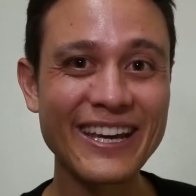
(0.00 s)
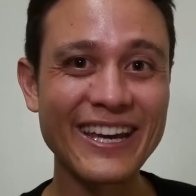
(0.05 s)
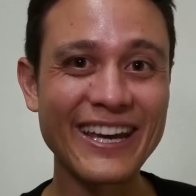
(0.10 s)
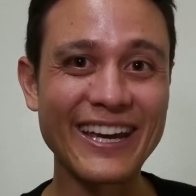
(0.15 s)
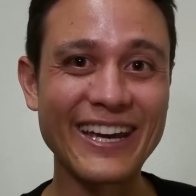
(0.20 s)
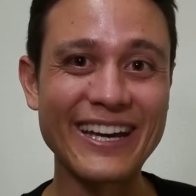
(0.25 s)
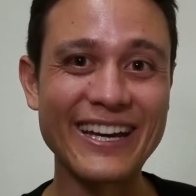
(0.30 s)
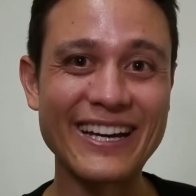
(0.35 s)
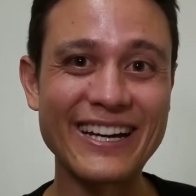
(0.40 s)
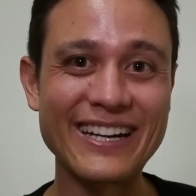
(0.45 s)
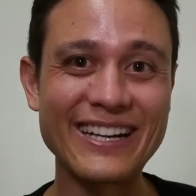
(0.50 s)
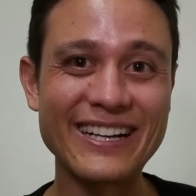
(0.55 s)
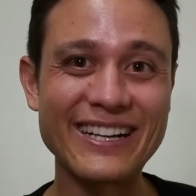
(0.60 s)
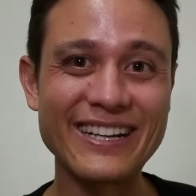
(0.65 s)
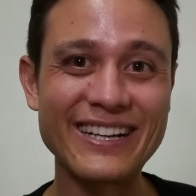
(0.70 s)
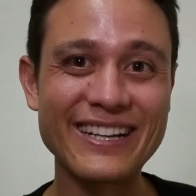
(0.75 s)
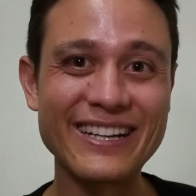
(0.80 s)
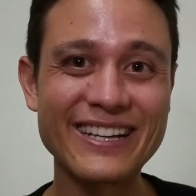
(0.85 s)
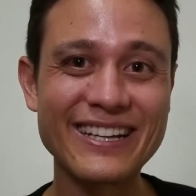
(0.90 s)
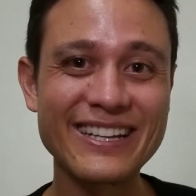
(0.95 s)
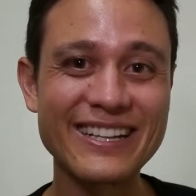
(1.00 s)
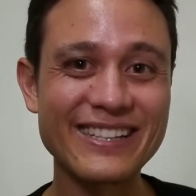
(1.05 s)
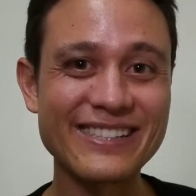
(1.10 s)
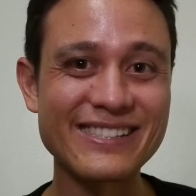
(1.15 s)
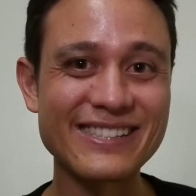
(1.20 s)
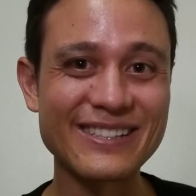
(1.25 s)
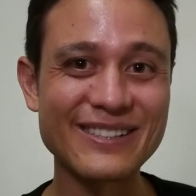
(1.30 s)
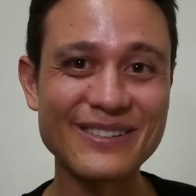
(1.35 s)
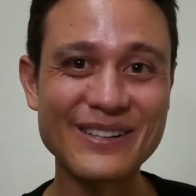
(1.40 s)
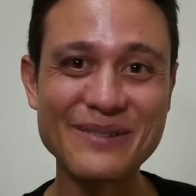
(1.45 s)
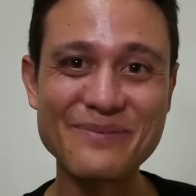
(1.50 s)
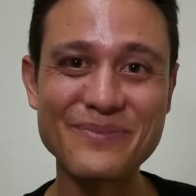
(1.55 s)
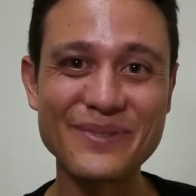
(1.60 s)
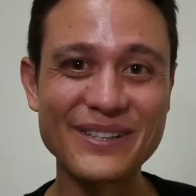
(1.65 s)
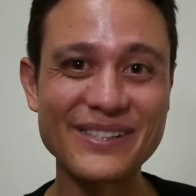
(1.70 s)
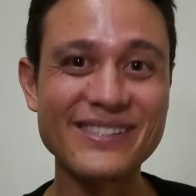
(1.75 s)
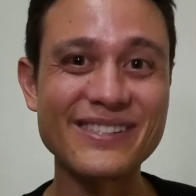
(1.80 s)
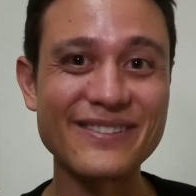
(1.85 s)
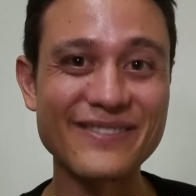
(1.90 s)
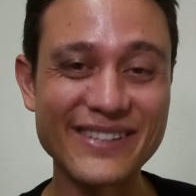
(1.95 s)
and it's a great
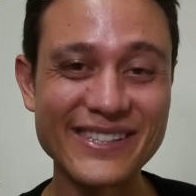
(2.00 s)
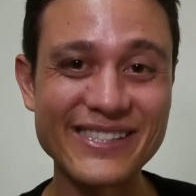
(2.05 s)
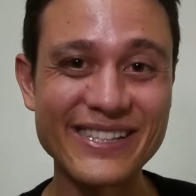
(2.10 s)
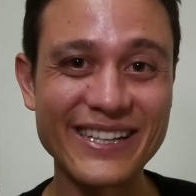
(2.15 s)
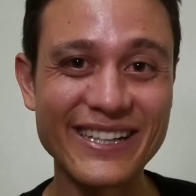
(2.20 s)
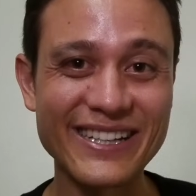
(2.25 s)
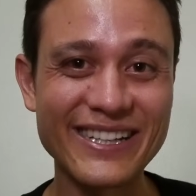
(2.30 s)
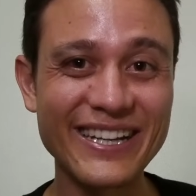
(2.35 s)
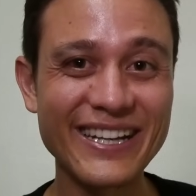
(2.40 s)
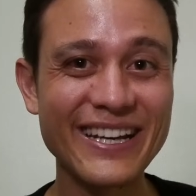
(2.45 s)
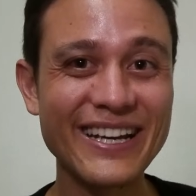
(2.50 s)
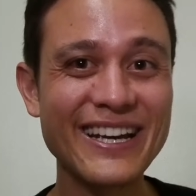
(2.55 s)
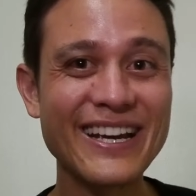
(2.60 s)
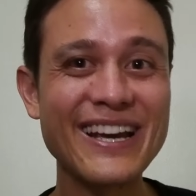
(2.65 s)
place to visit.